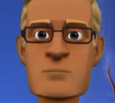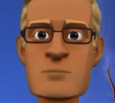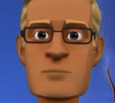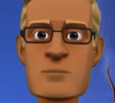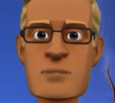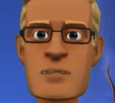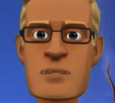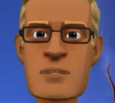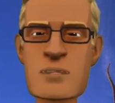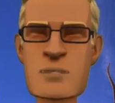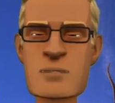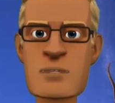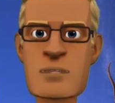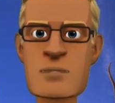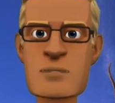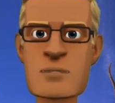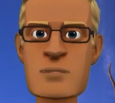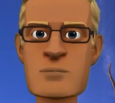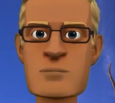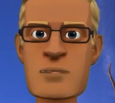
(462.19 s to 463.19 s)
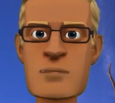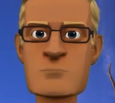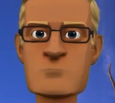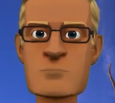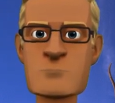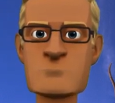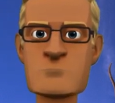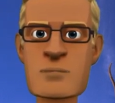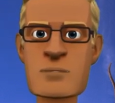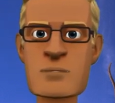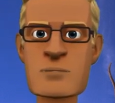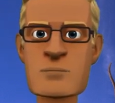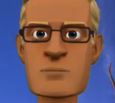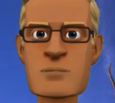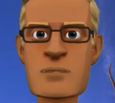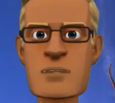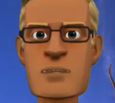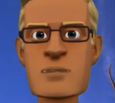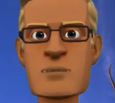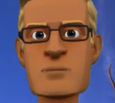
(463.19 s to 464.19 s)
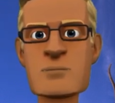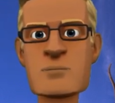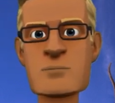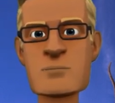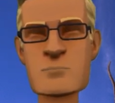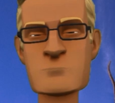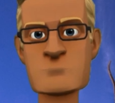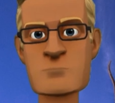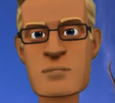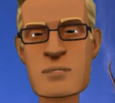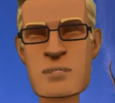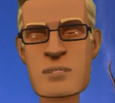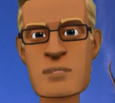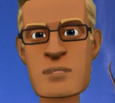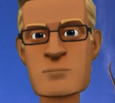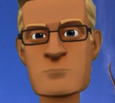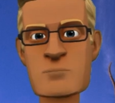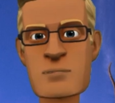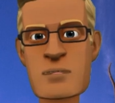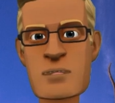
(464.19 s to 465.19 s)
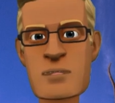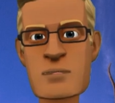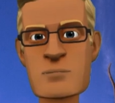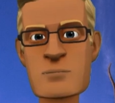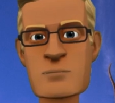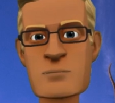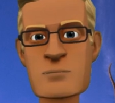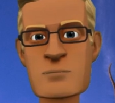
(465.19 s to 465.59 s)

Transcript: Now, you notice that expression, crush your head.